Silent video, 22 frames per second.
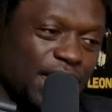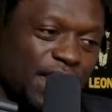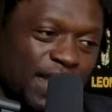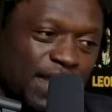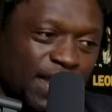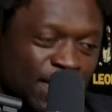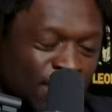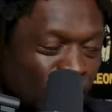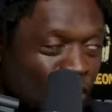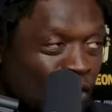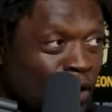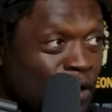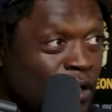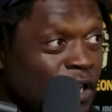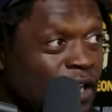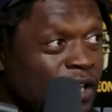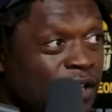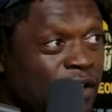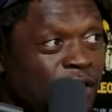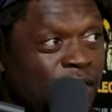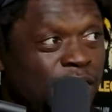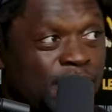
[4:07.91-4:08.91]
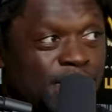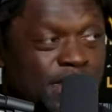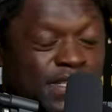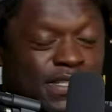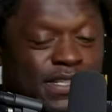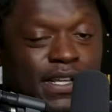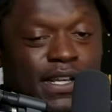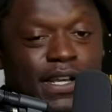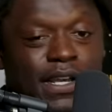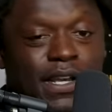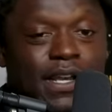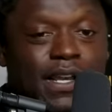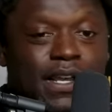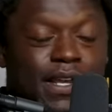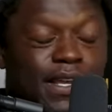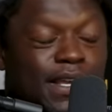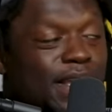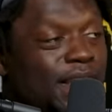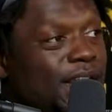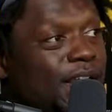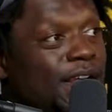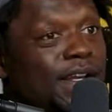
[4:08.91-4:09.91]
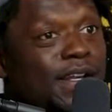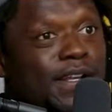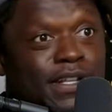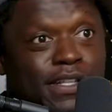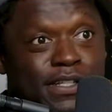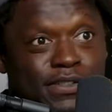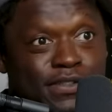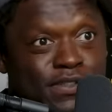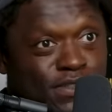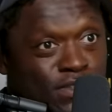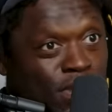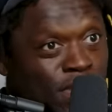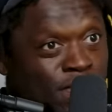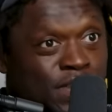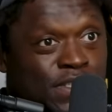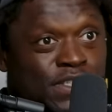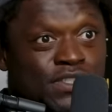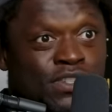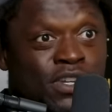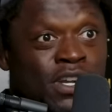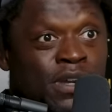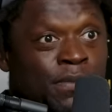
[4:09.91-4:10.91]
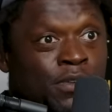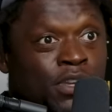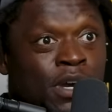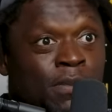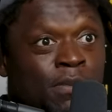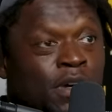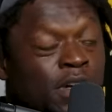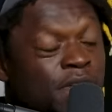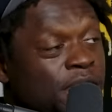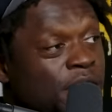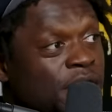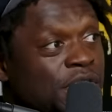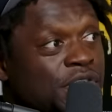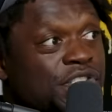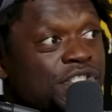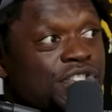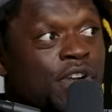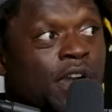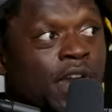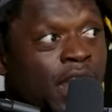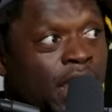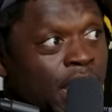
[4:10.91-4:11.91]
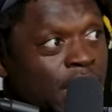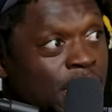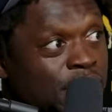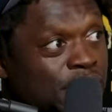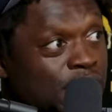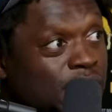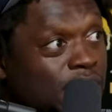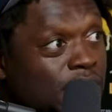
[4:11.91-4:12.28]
and all I hear is soft as Charmin. Y'all motherfuckers trash.